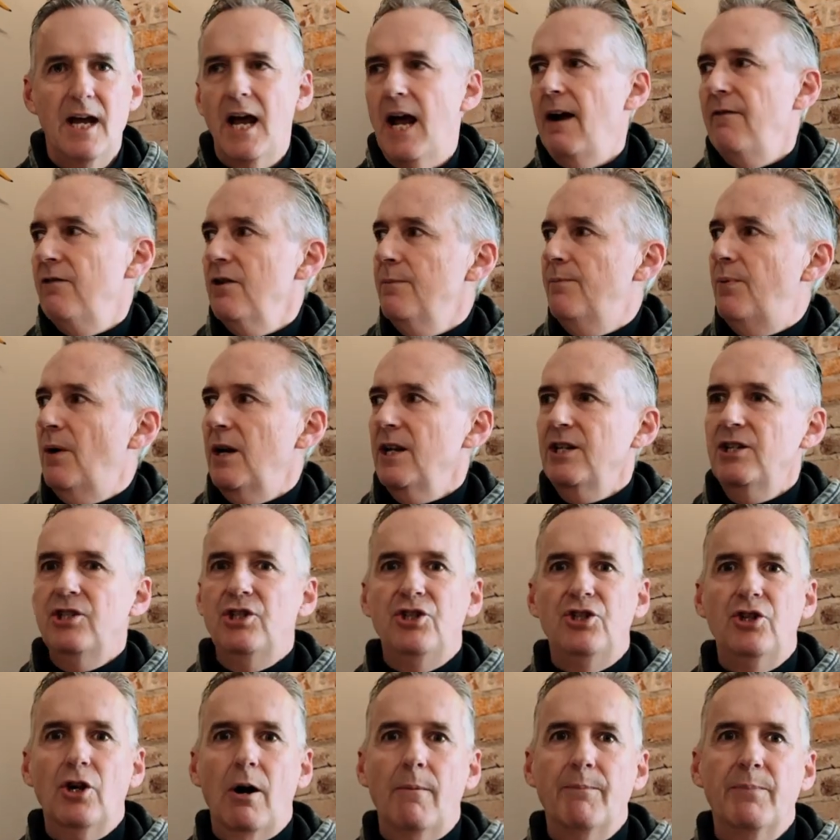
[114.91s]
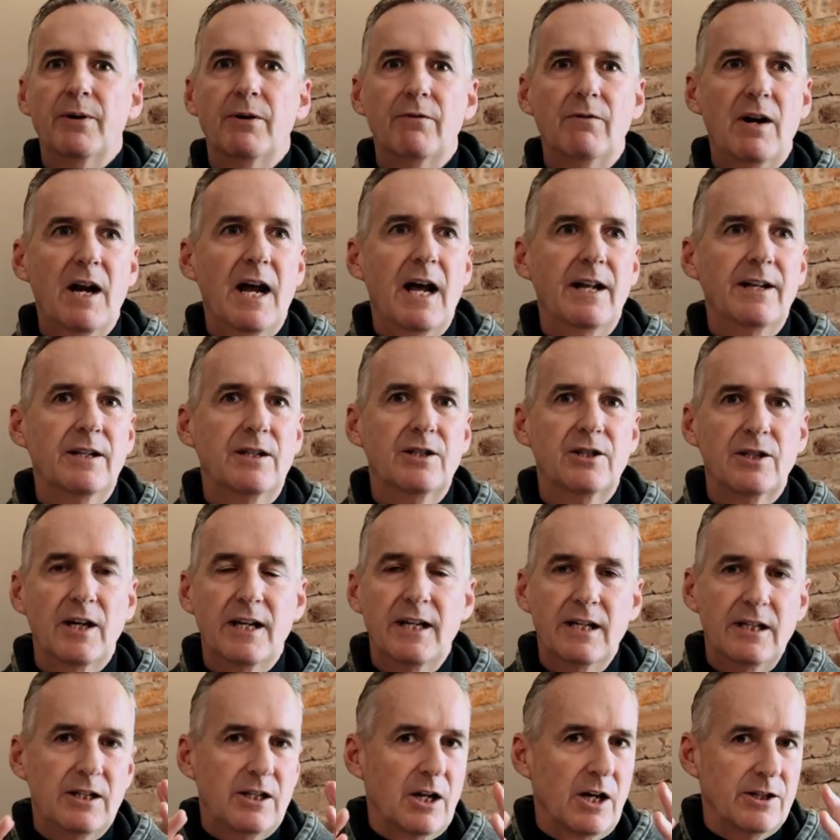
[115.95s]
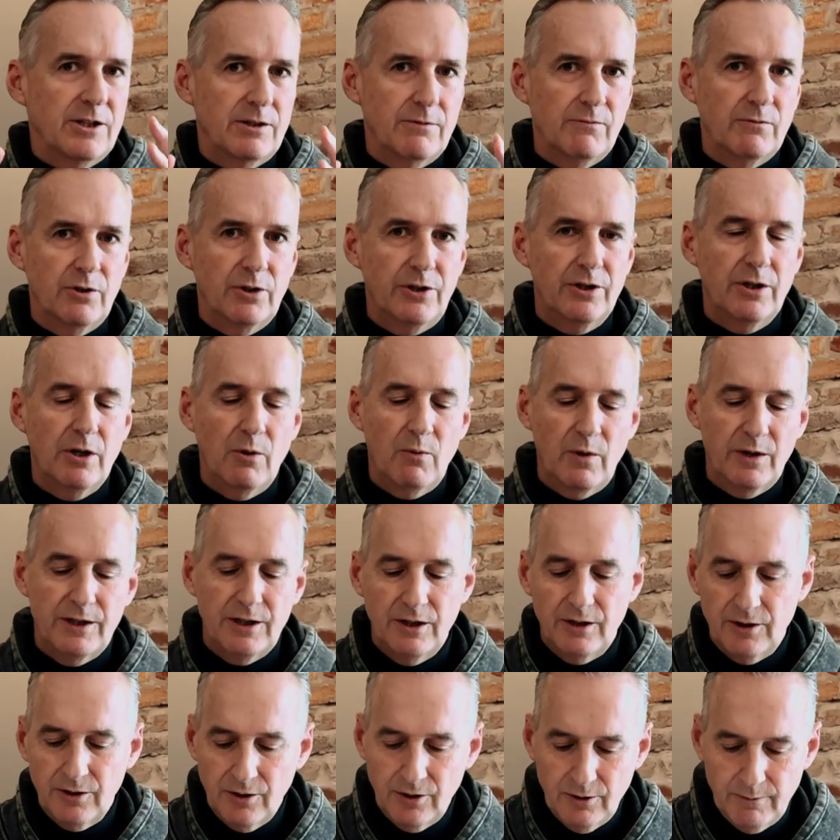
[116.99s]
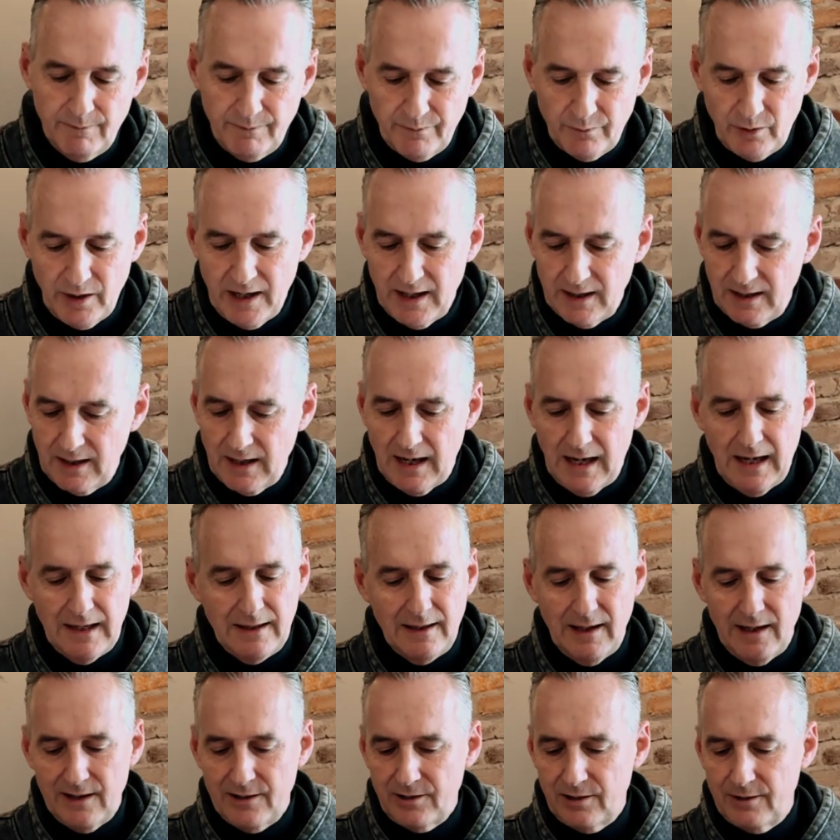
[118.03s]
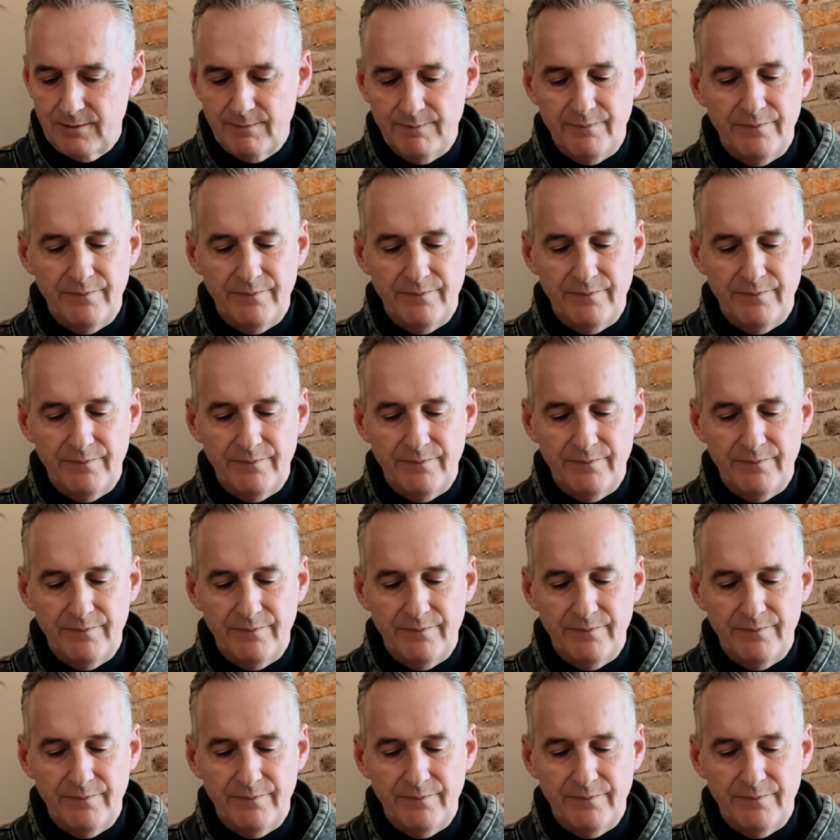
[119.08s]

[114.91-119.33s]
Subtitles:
everybody's jumping around, excited, doesn't really know what to do. We had a guy last